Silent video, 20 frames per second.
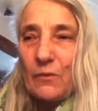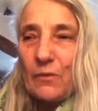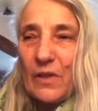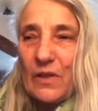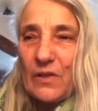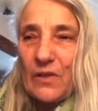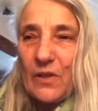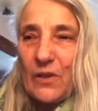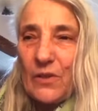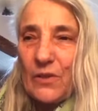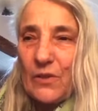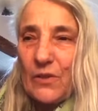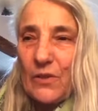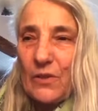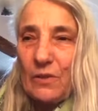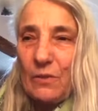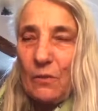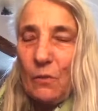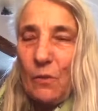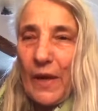
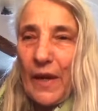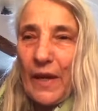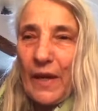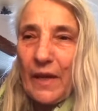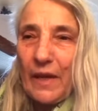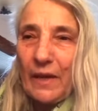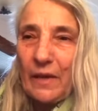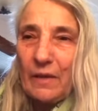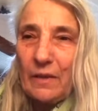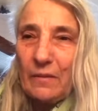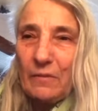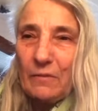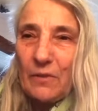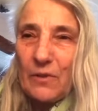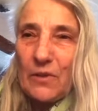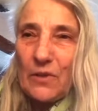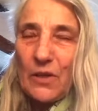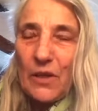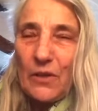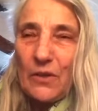Research where
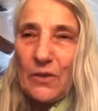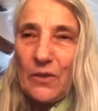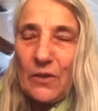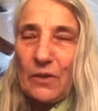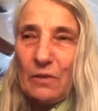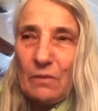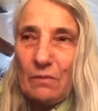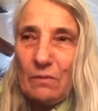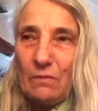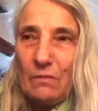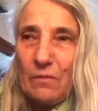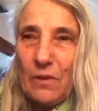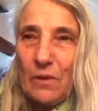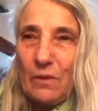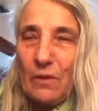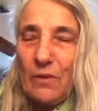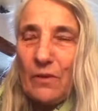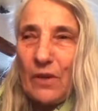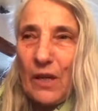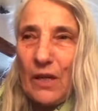such
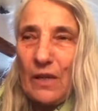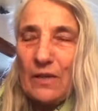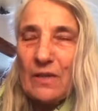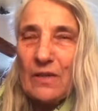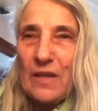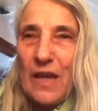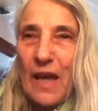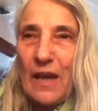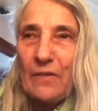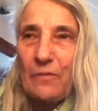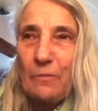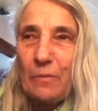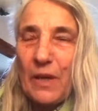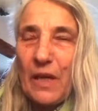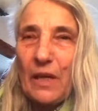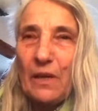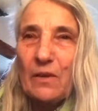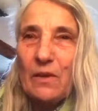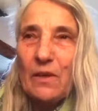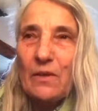things have
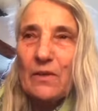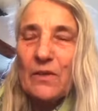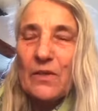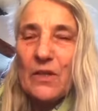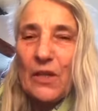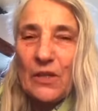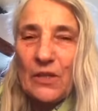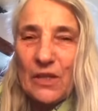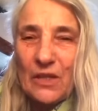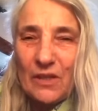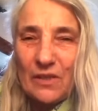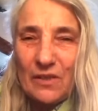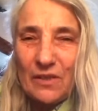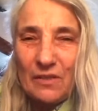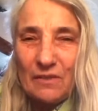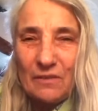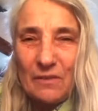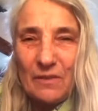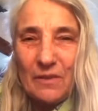been studied,